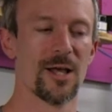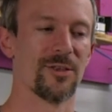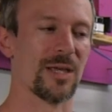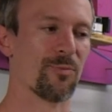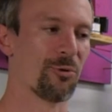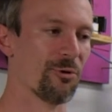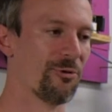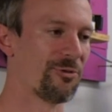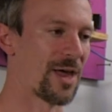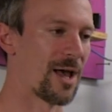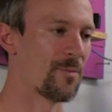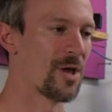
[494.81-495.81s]
They proof
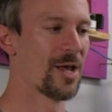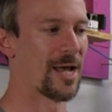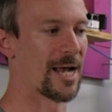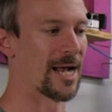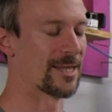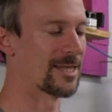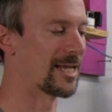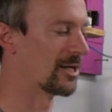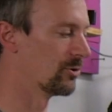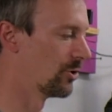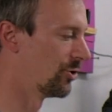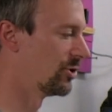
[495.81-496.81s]
them, and then they
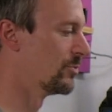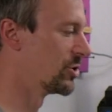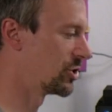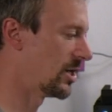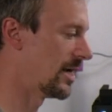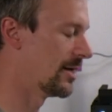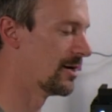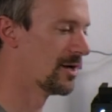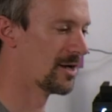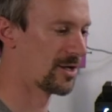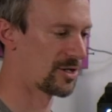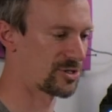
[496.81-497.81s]
can load the machine,
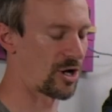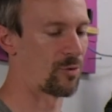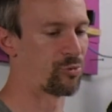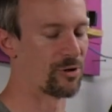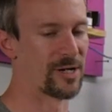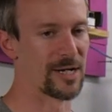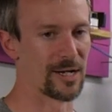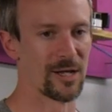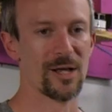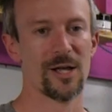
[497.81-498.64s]
start printing.